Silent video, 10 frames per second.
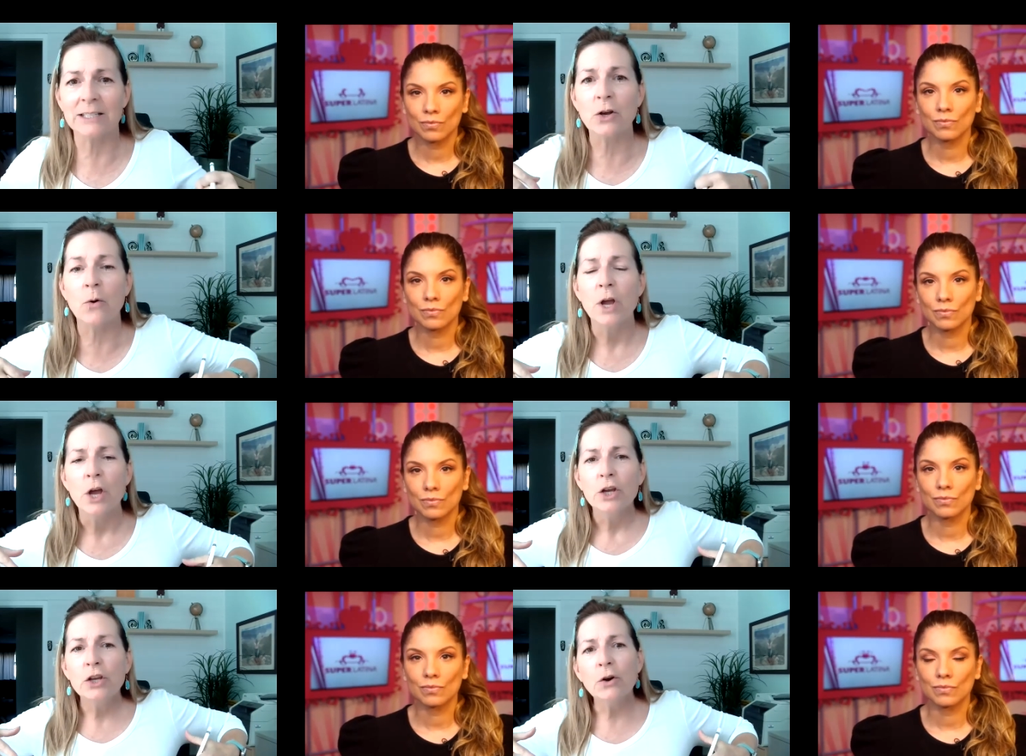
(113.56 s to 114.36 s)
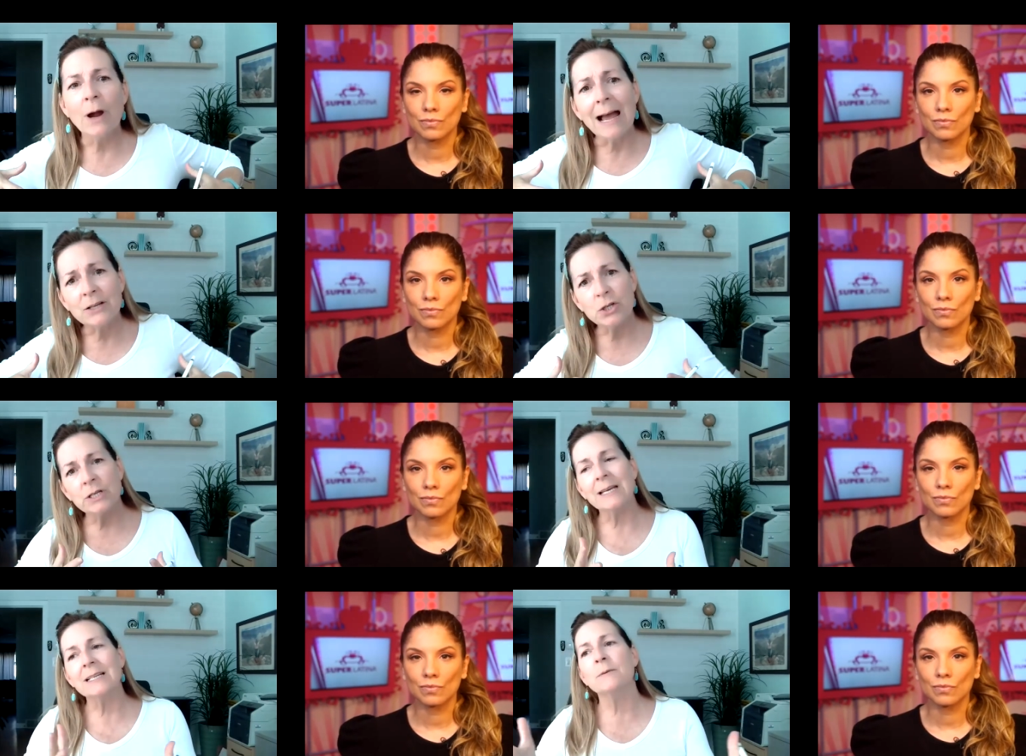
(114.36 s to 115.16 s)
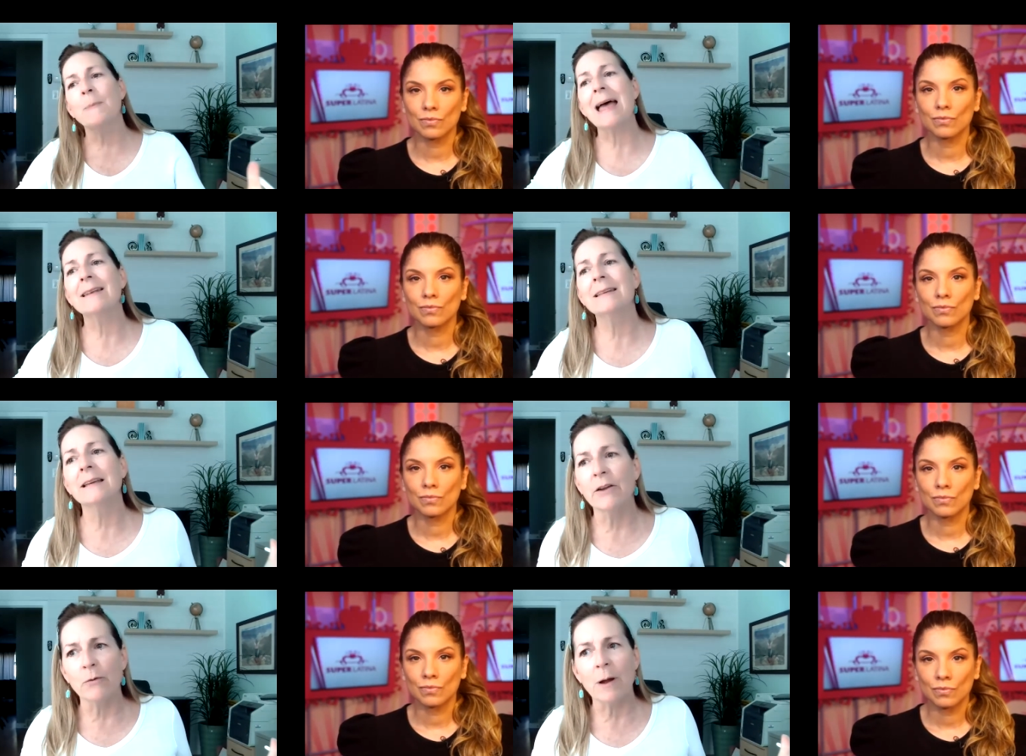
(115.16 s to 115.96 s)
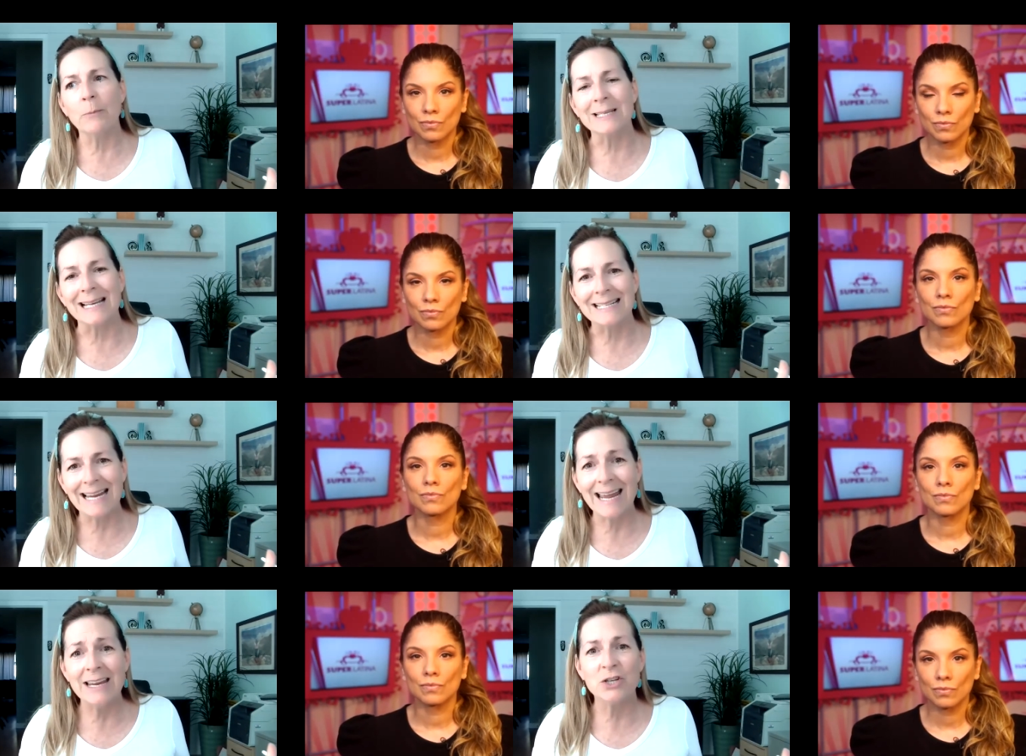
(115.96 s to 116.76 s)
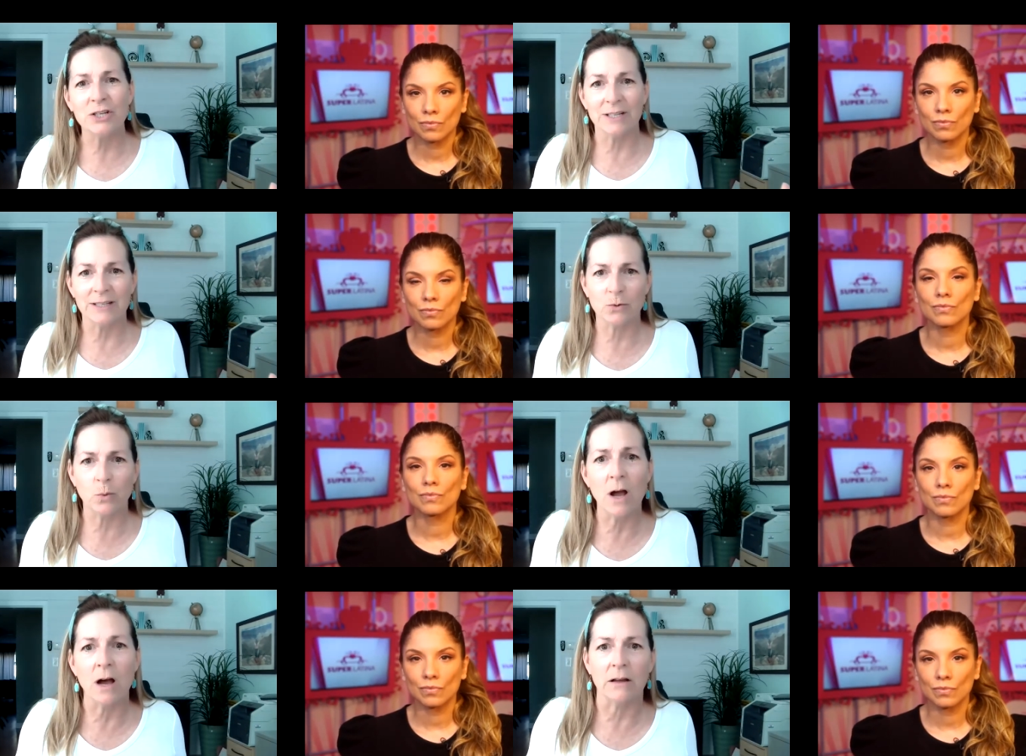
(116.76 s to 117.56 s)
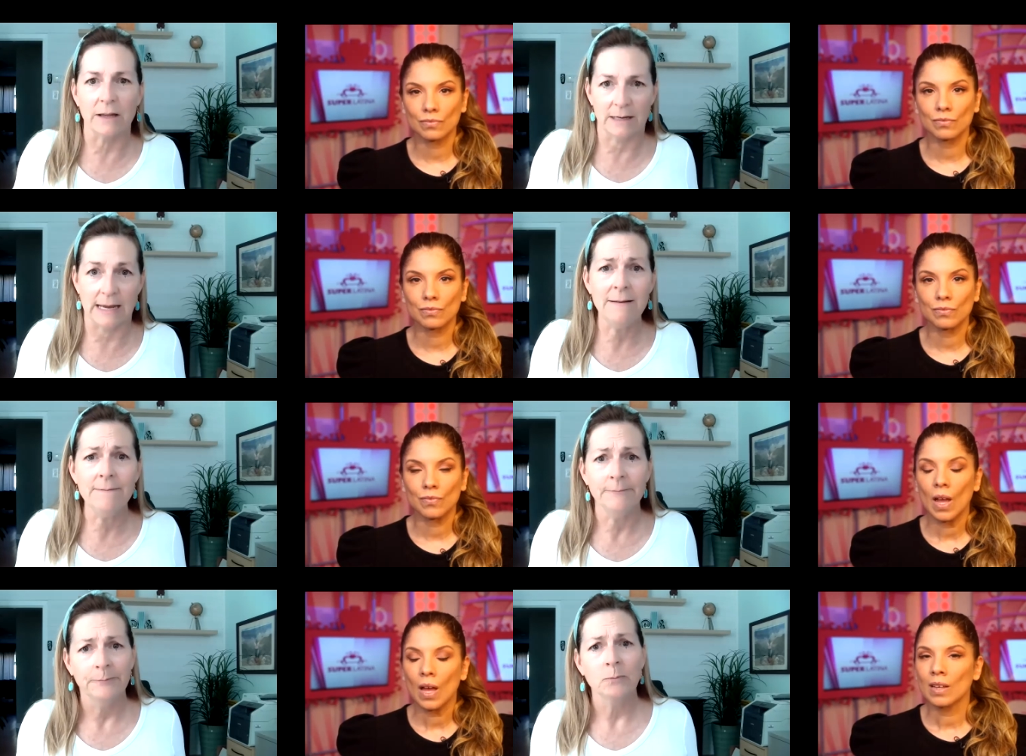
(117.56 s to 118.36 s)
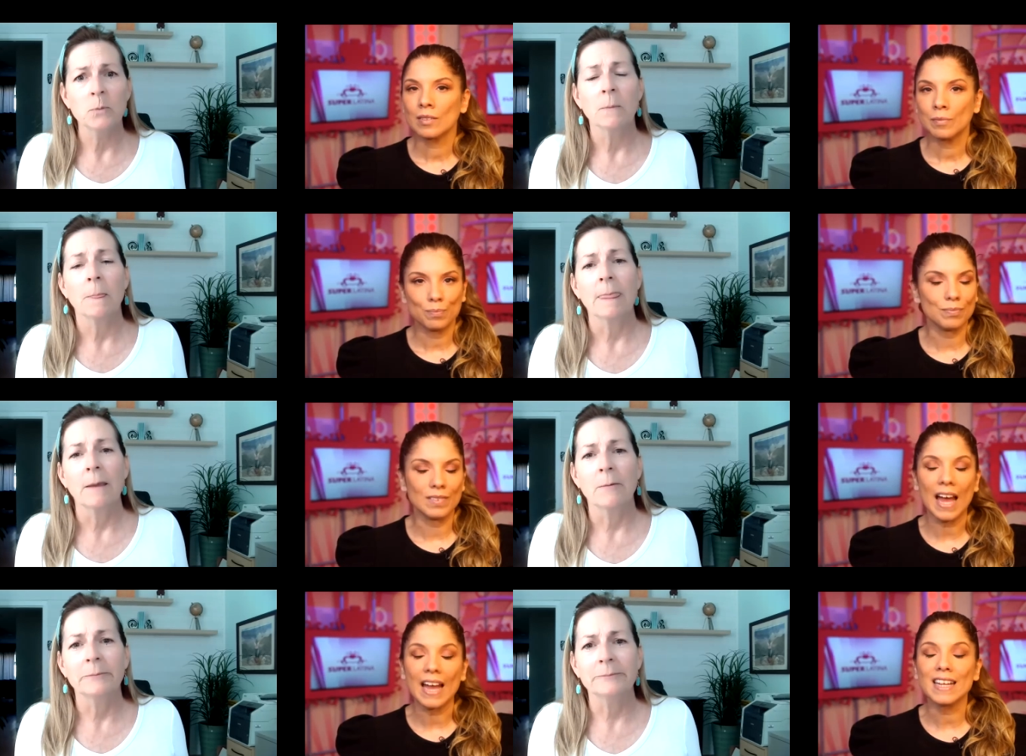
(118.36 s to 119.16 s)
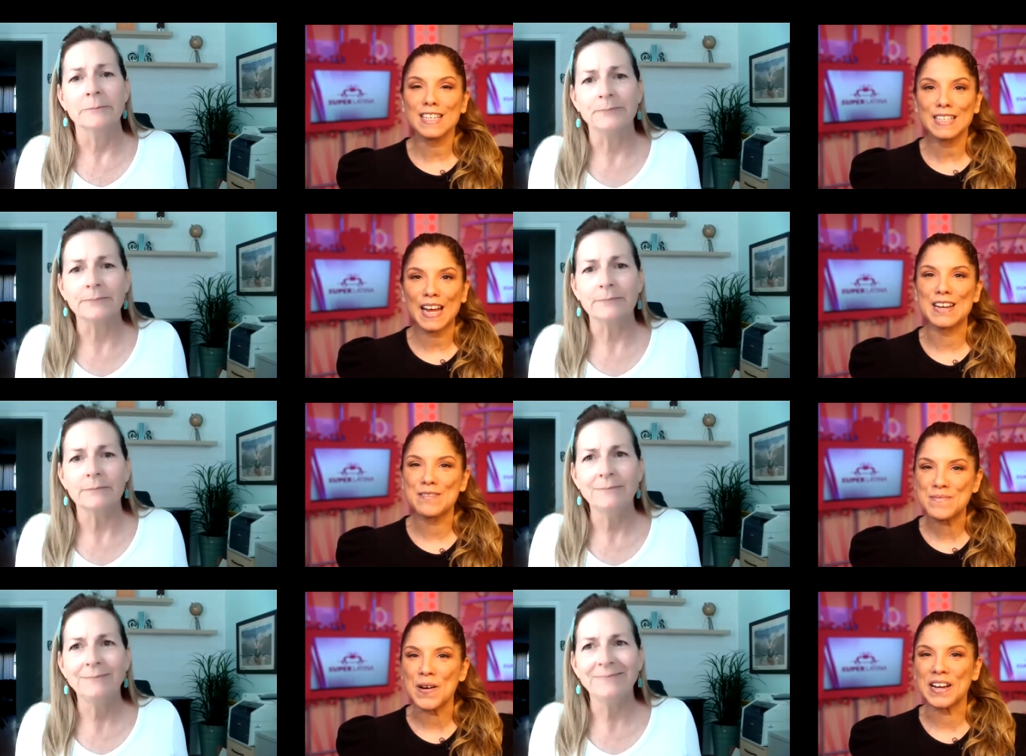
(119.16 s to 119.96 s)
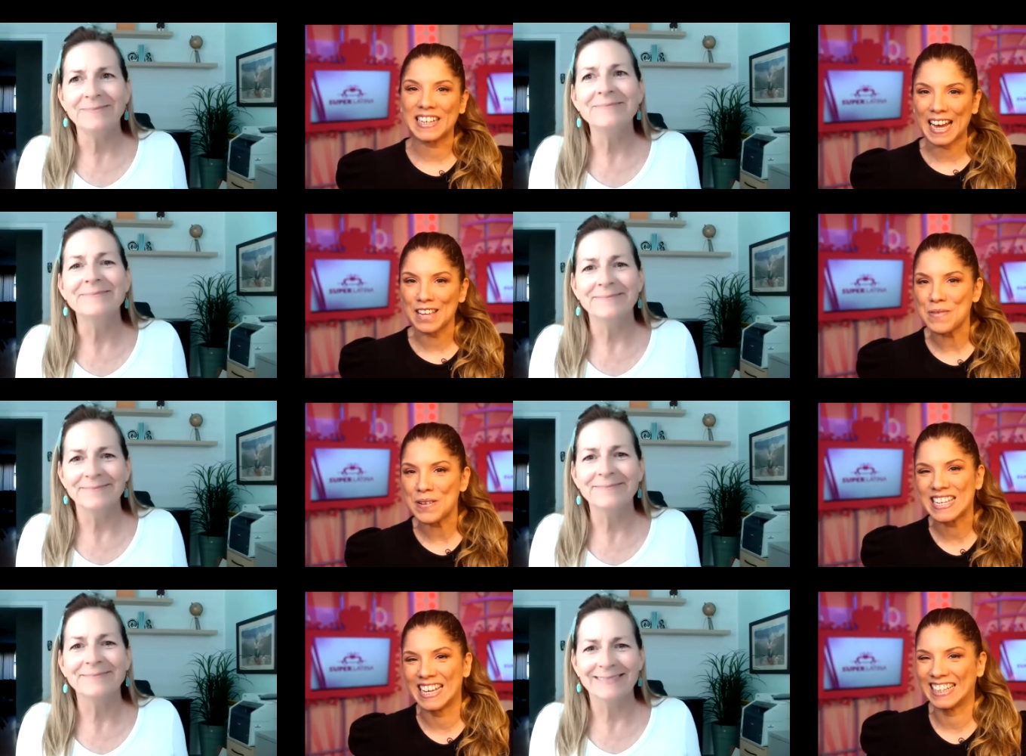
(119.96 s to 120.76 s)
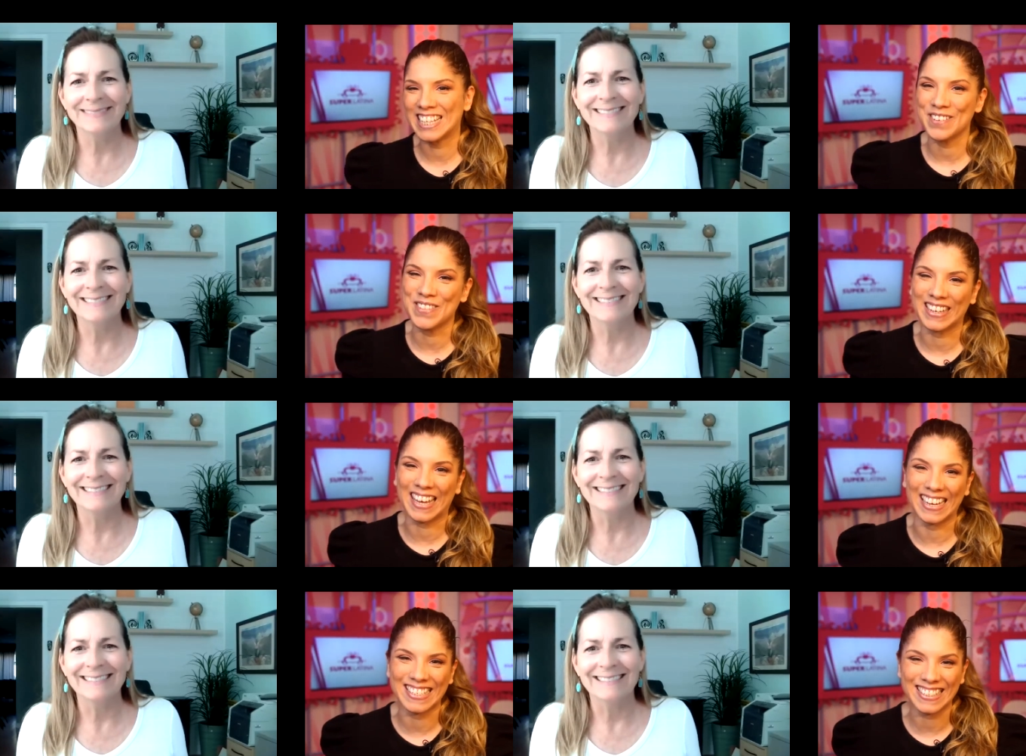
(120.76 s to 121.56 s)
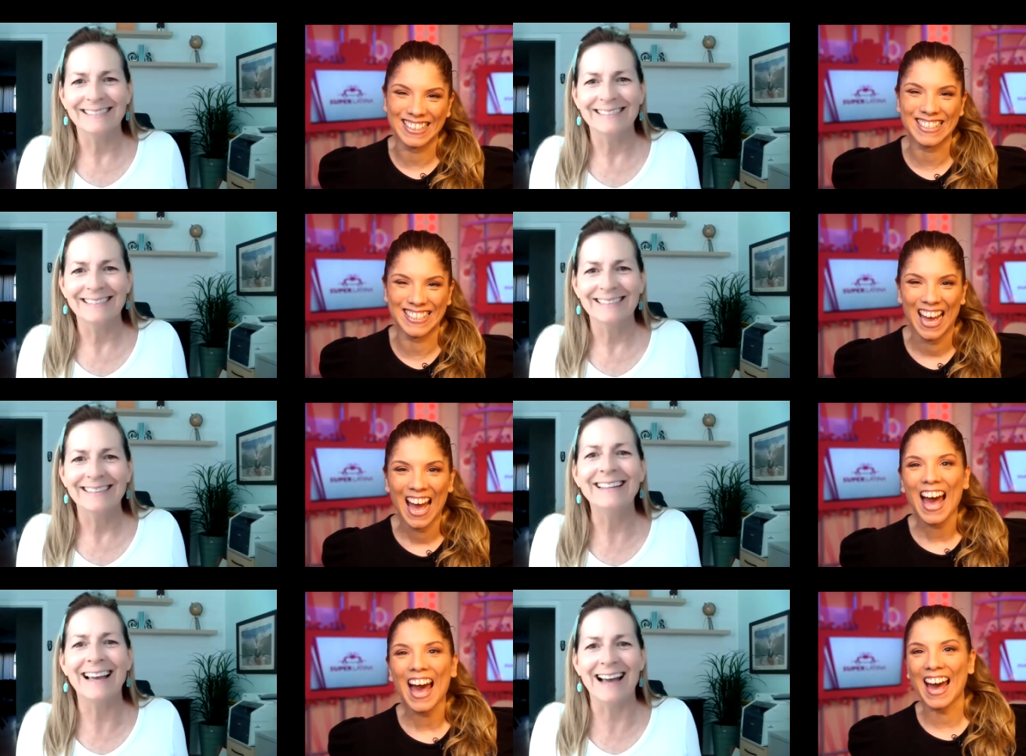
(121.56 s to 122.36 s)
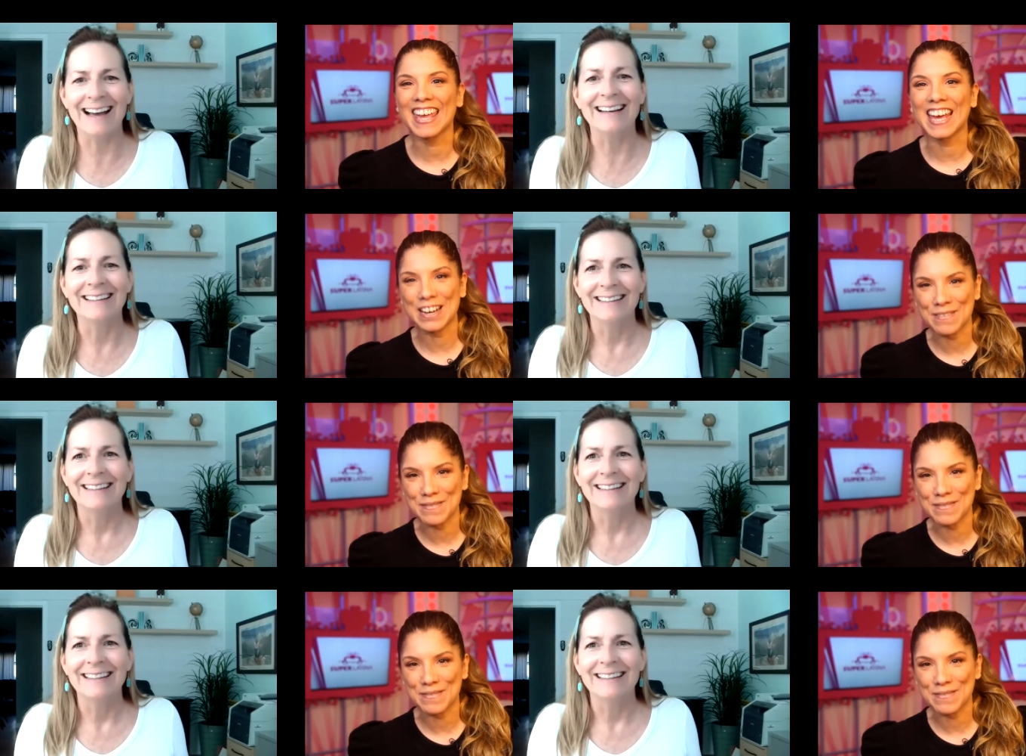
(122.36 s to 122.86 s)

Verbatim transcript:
Speaker 1: So you're actually expanding their representation as well, hey?
Speaker 2: 99.9% of the cases, I am